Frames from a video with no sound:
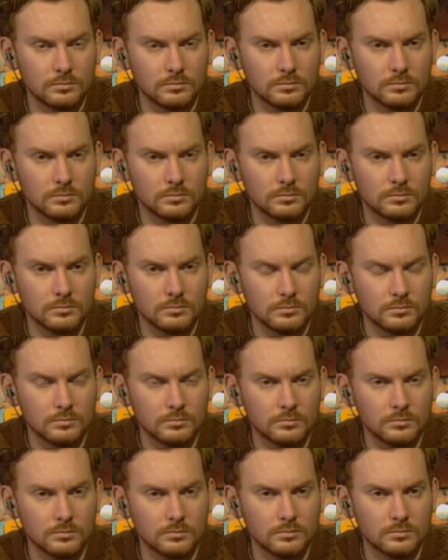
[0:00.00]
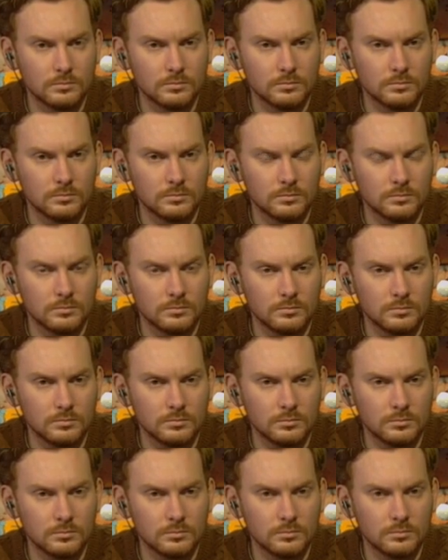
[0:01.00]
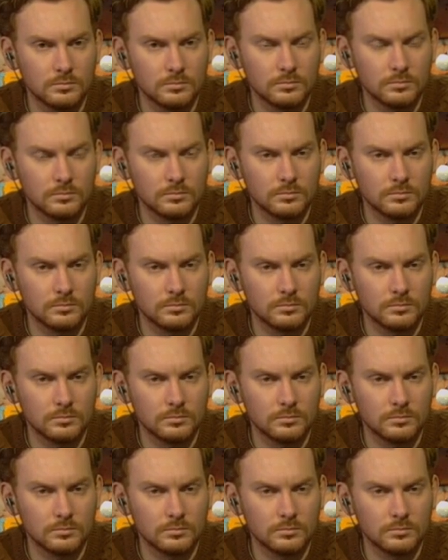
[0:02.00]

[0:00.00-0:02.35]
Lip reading: [no speech]